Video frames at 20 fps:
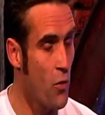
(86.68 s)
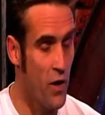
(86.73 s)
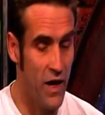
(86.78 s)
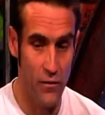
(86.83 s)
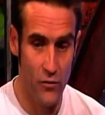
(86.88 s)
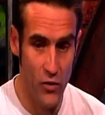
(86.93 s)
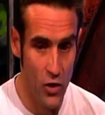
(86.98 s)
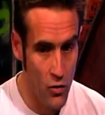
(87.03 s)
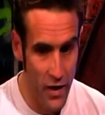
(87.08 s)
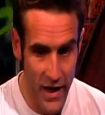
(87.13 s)

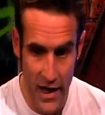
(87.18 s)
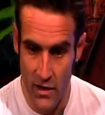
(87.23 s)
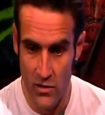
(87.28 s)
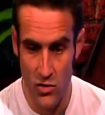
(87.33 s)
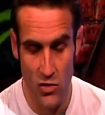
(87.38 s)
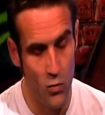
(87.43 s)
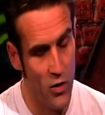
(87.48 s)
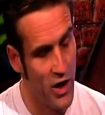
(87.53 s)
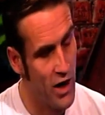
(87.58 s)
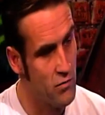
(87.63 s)
if you hear
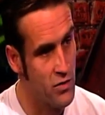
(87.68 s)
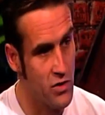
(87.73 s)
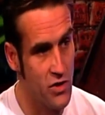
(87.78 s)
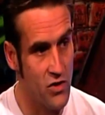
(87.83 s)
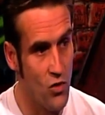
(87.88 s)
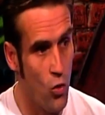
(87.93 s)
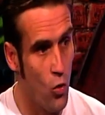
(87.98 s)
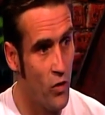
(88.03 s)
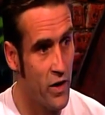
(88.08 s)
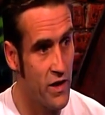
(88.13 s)
someone else has
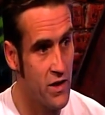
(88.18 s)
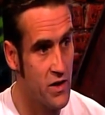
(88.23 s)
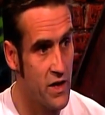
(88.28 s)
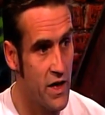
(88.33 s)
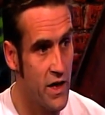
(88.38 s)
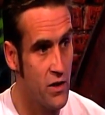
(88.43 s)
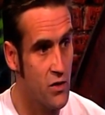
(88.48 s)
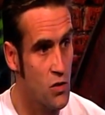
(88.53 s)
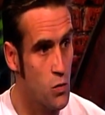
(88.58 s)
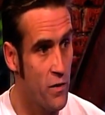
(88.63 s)
already
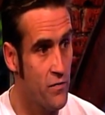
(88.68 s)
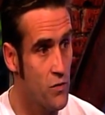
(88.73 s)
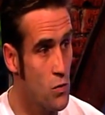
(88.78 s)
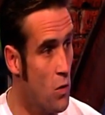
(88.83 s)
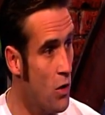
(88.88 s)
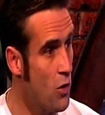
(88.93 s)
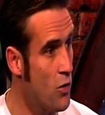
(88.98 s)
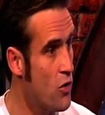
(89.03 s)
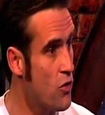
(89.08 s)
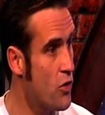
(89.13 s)
seen a swift,
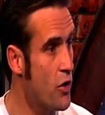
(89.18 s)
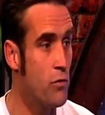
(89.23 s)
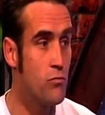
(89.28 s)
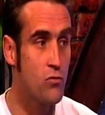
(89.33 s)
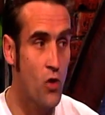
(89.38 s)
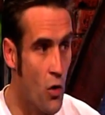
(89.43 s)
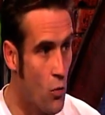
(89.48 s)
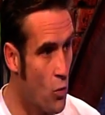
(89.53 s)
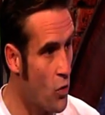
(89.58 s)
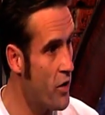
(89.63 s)
swallow, or cuckoo,
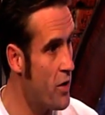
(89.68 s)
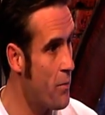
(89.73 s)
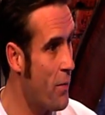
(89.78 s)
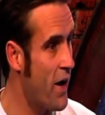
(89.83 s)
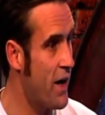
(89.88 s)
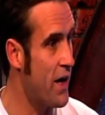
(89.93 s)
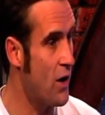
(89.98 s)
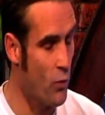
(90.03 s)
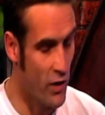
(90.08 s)
don't worry about it.